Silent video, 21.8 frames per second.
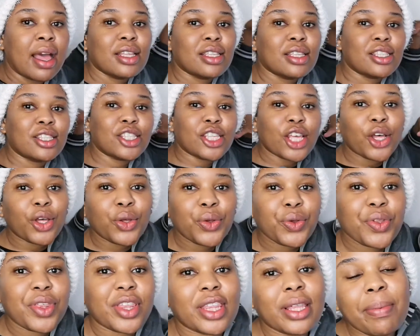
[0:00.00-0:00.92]

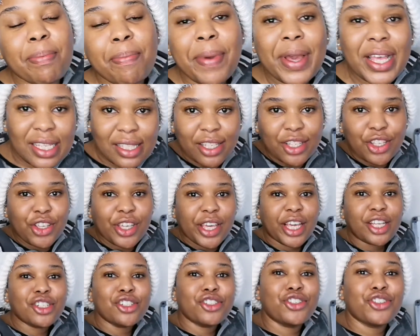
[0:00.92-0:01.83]
So the best thing you
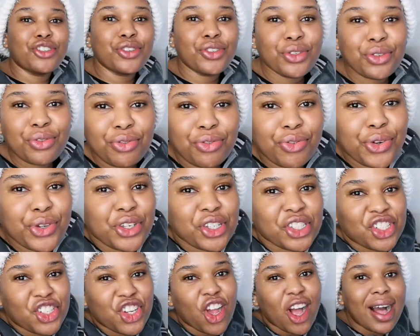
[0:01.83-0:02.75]
can do for
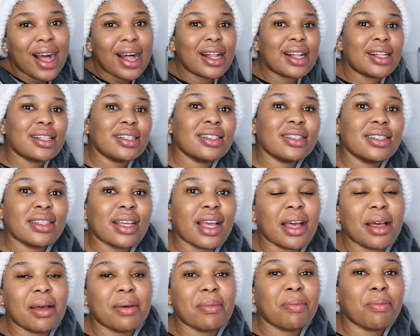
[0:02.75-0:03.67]
your child,
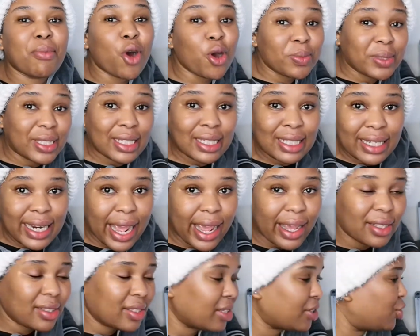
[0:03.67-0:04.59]
moms and
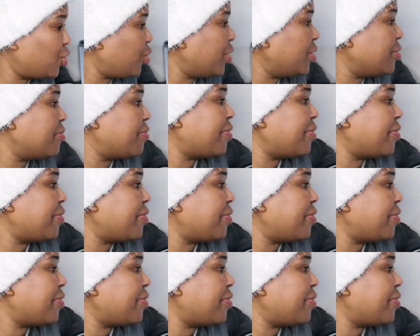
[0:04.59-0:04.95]
dads, is